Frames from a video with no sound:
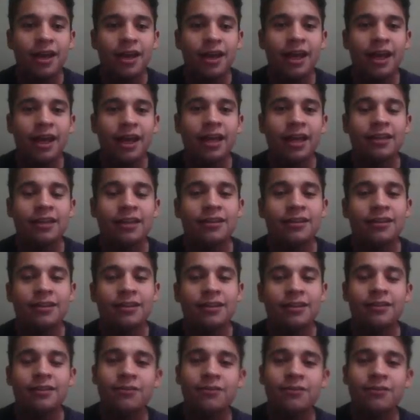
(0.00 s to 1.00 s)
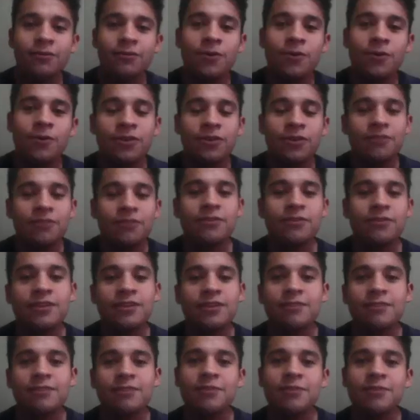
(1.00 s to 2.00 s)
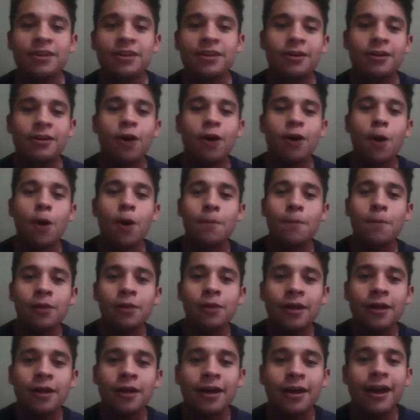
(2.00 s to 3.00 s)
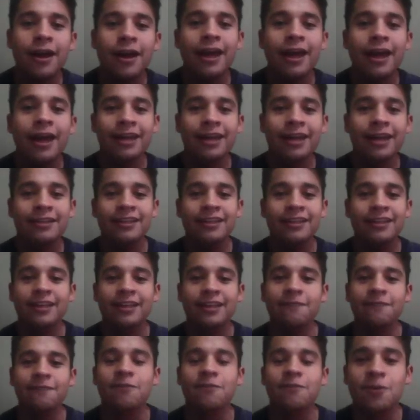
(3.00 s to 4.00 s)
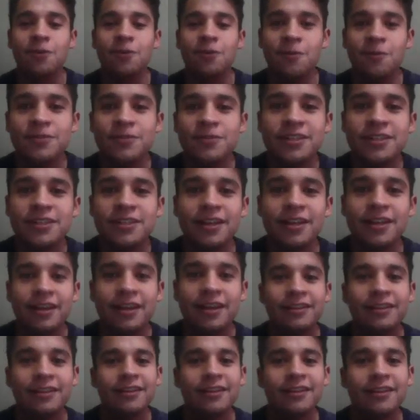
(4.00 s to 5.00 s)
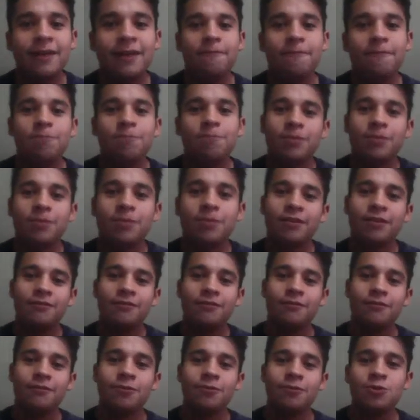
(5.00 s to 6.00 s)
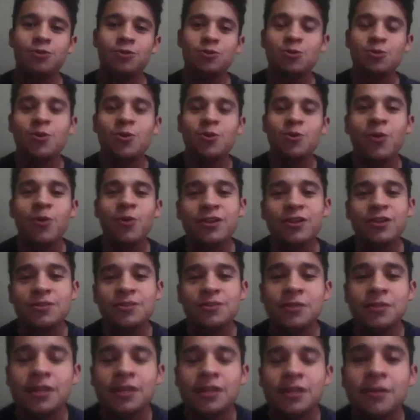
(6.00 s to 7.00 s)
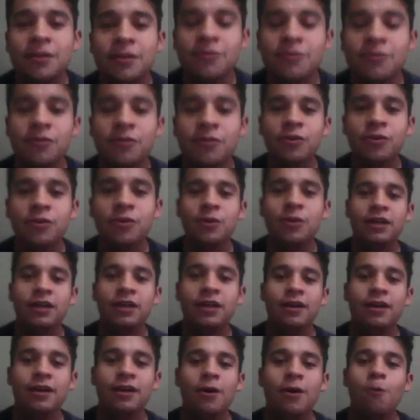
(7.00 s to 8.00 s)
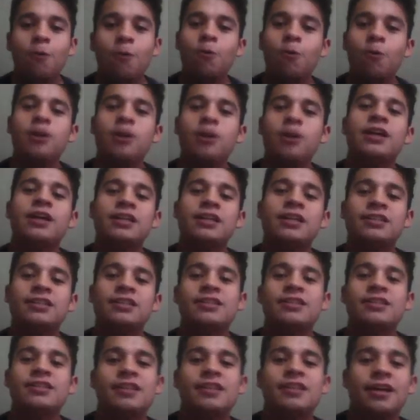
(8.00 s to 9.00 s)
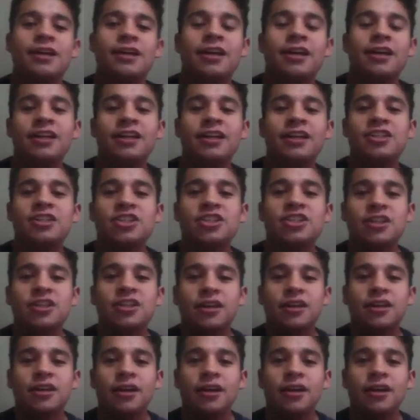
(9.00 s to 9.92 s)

and the fourth and fifth being copula and linking verbs. Now, first we're going to be reviewing what is each